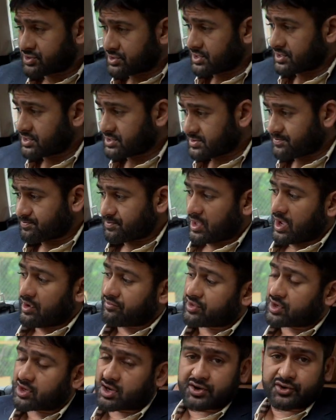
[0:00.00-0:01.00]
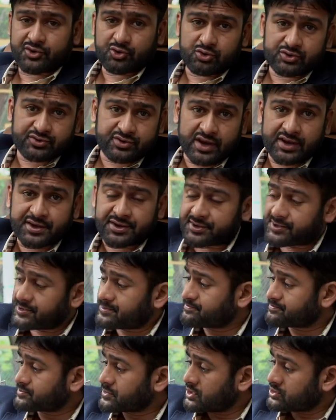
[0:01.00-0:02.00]
seats have the controls right here.
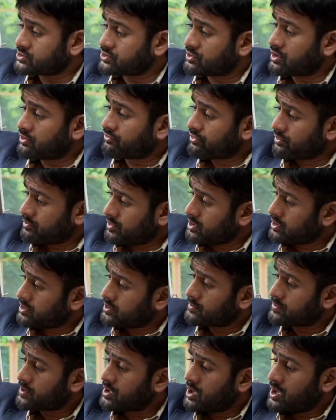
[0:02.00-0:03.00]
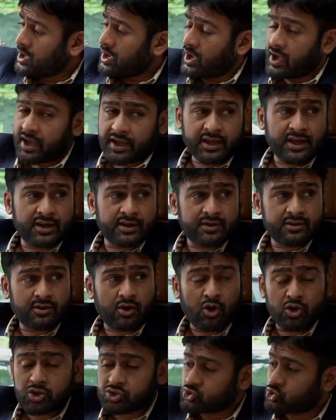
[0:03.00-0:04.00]
So now from here, I can
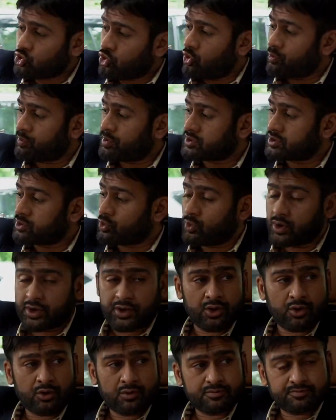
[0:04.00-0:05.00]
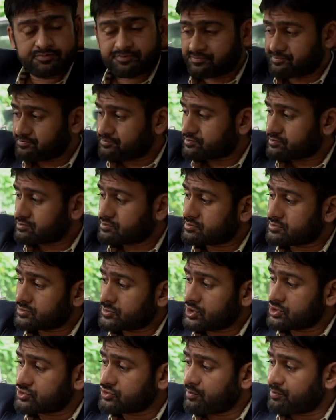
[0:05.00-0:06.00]
also open the window.
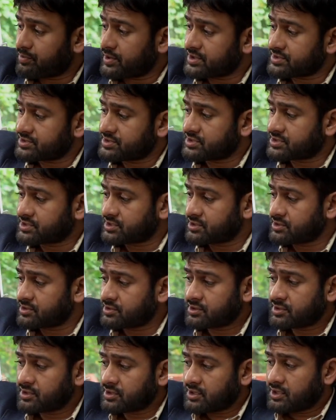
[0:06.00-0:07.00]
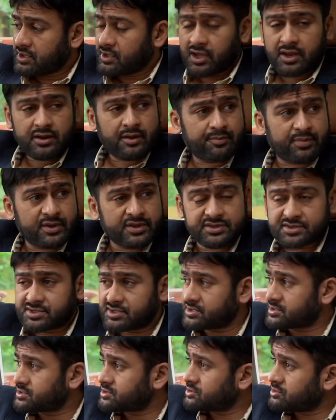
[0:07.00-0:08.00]
So press this here, I press
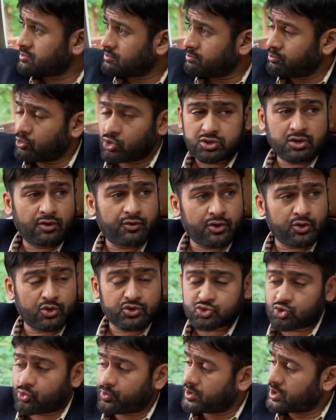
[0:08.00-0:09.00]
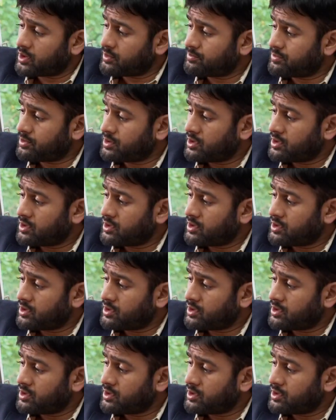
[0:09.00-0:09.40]
this, both the windows open up,